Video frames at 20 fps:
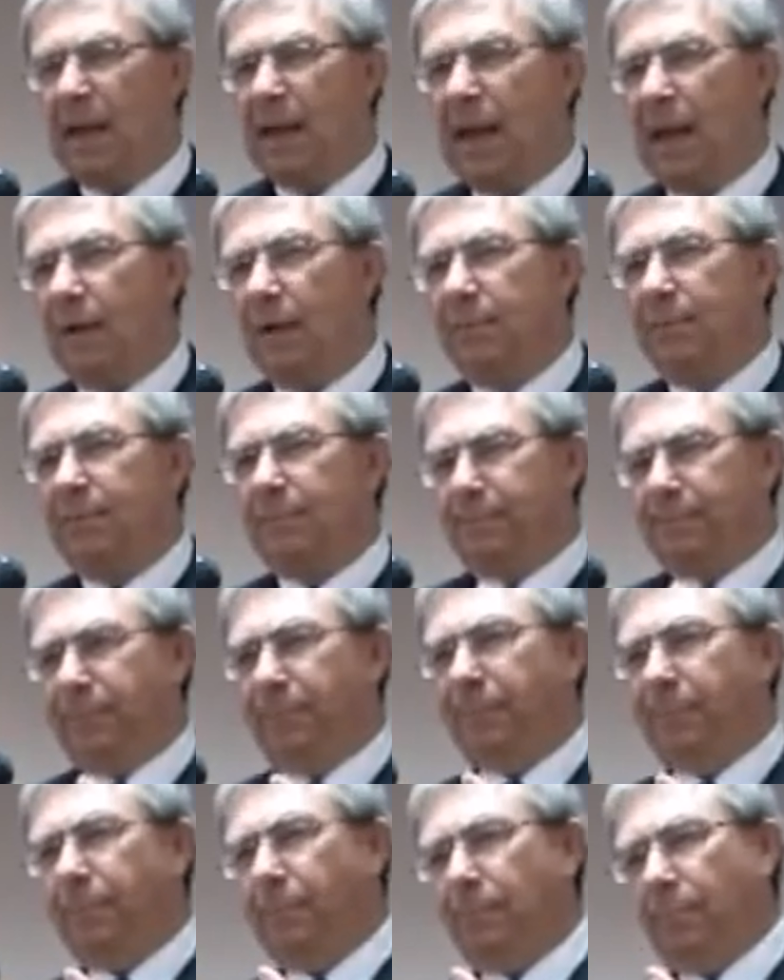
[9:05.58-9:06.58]
Now,
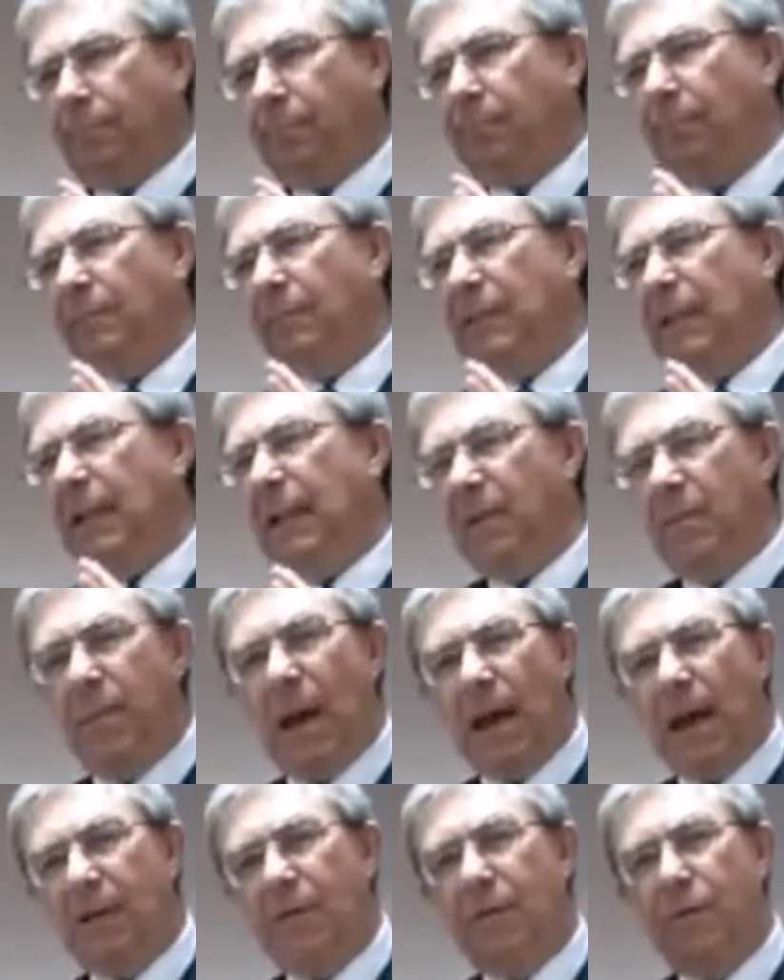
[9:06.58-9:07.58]
to get
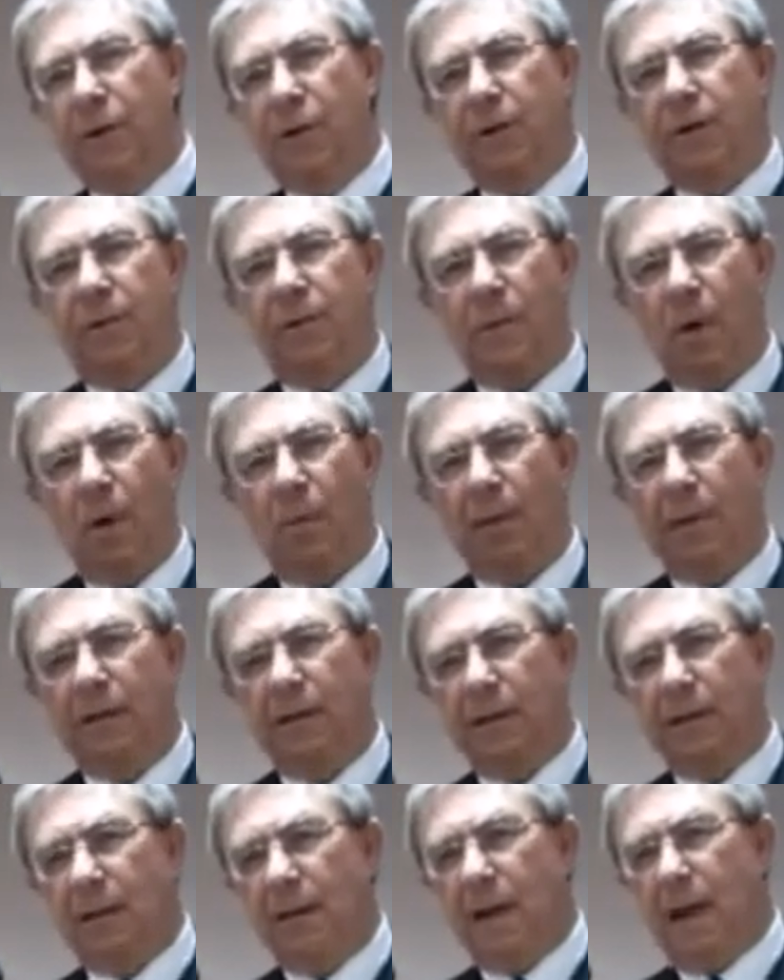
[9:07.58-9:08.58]
back for just a moment
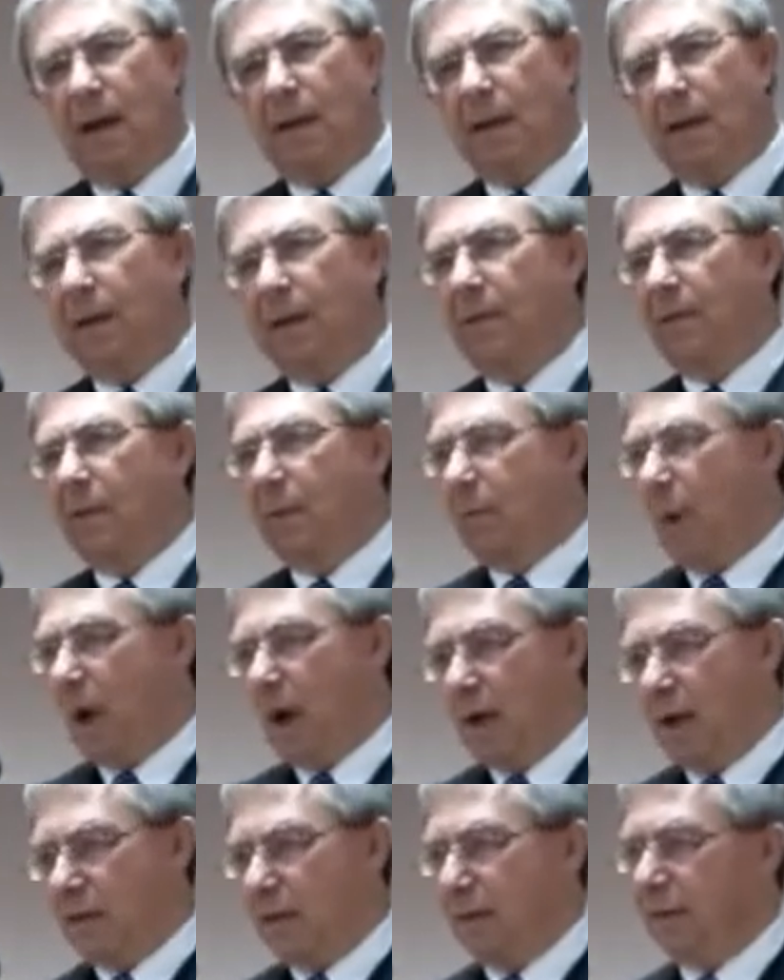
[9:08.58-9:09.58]
to this idea of the
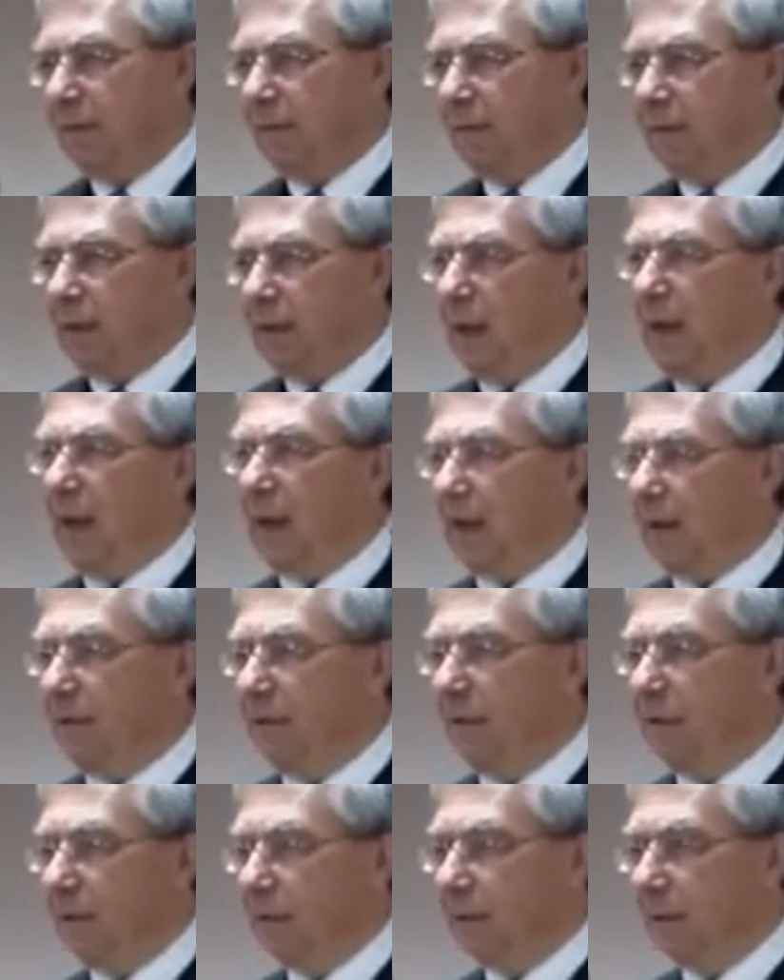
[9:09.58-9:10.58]
positives and
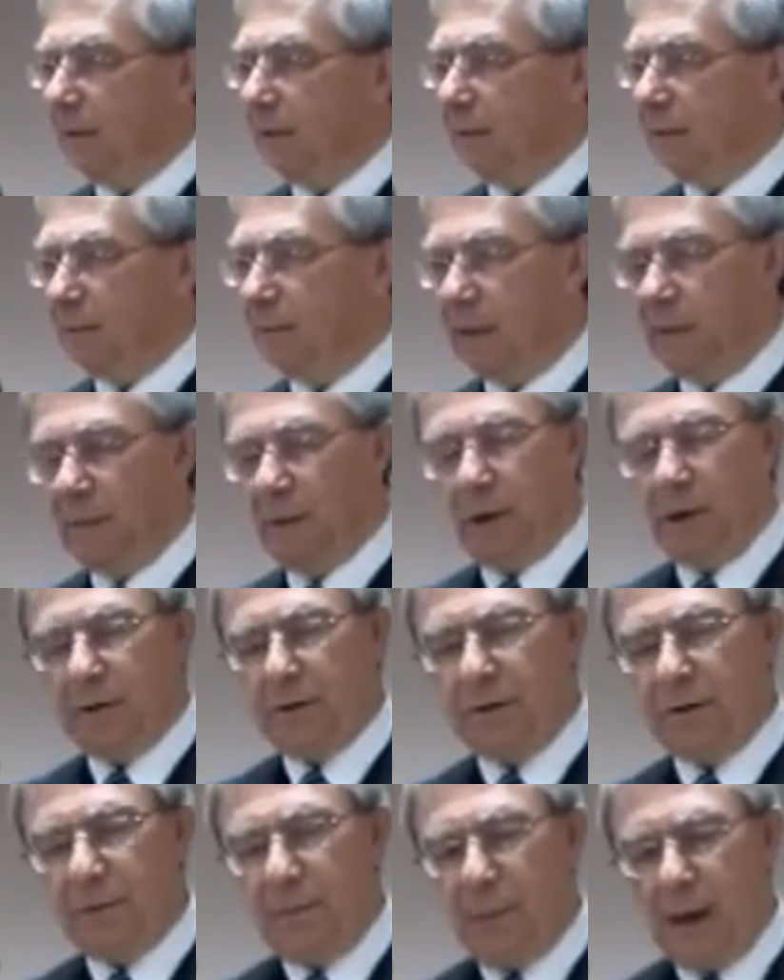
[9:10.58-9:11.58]
negatives in the
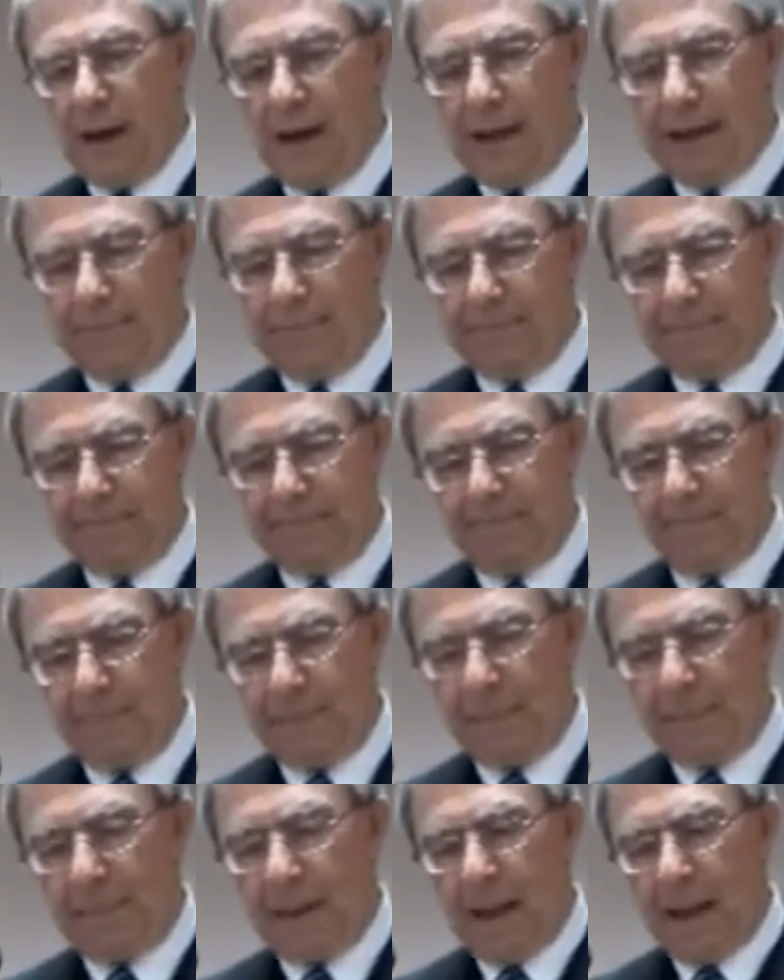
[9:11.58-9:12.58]
subconscious mind,
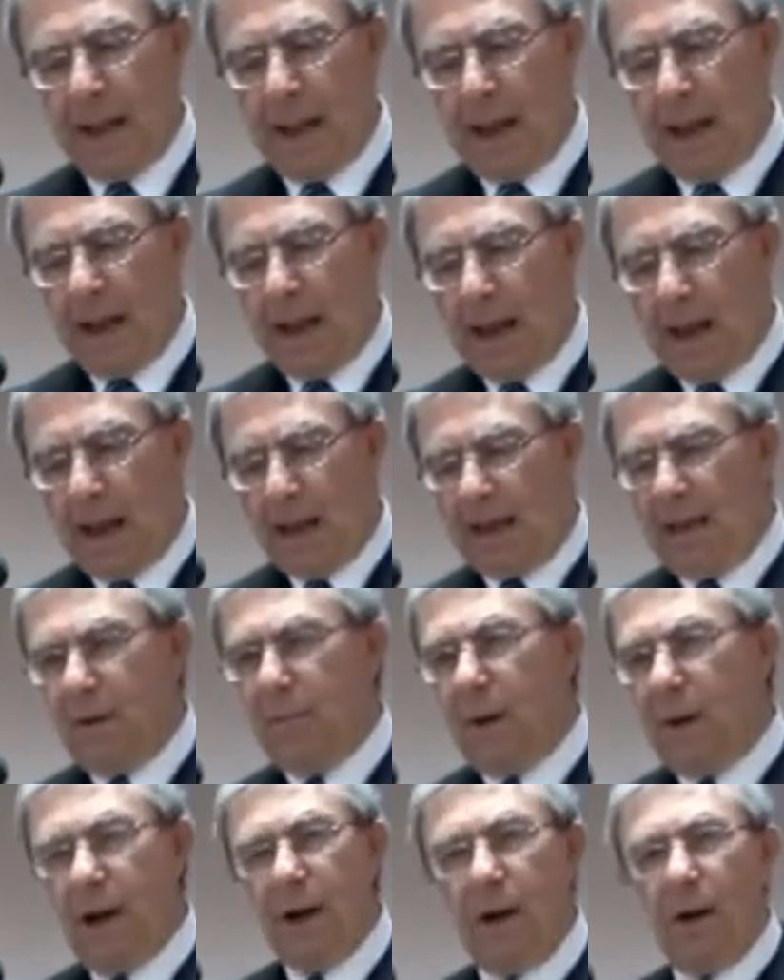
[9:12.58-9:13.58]

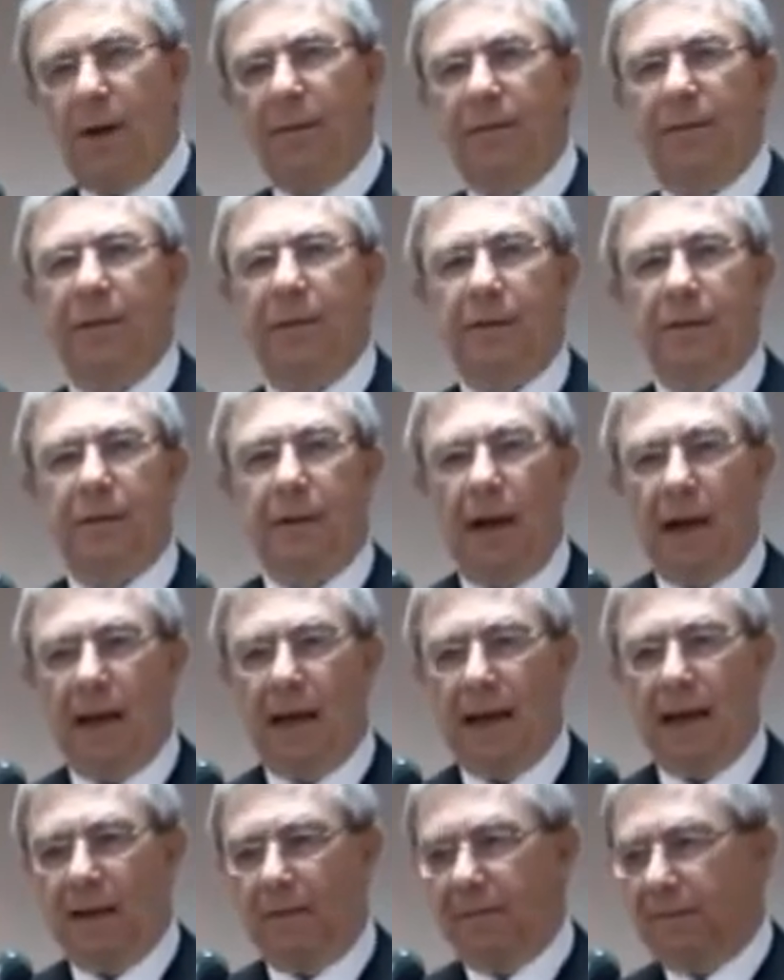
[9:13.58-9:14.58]
in my office I
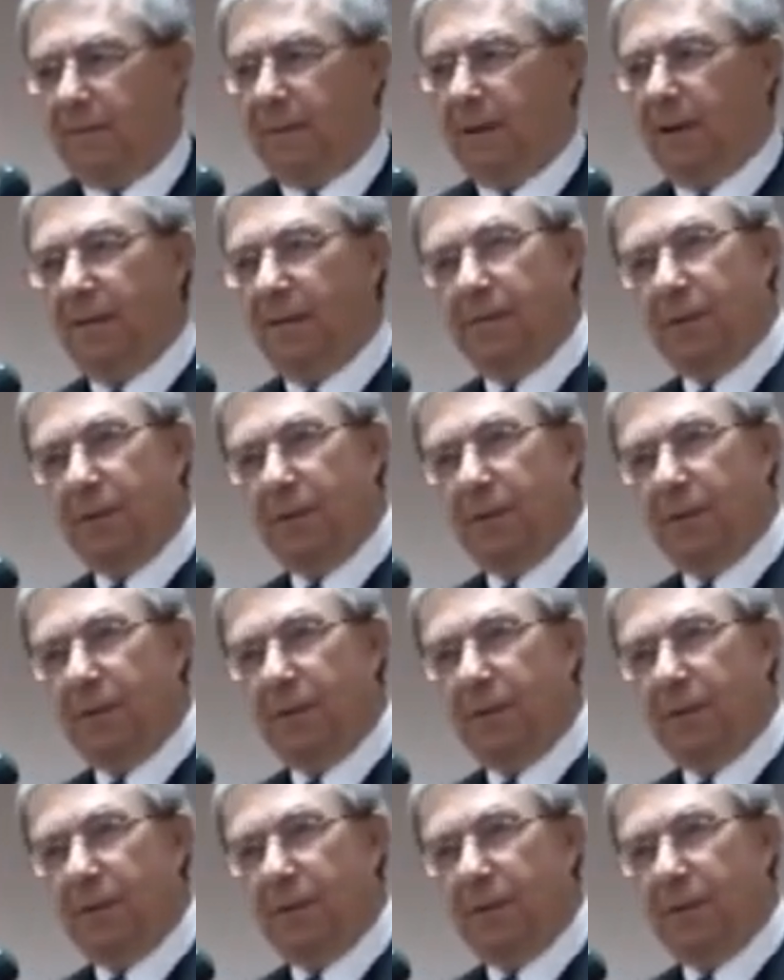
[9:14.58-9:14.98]
have a